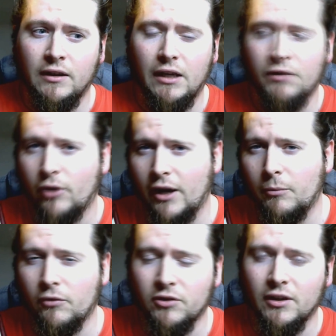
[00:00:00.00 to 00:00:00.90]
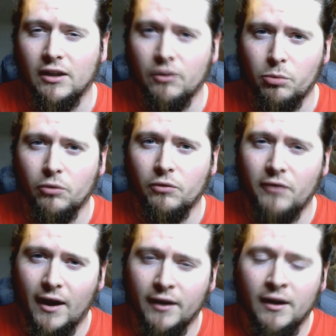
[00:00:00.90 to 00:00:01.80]
Even though I am obviously a Liverpool
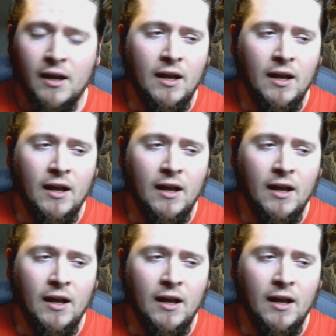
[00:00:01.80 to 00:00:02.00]
fan,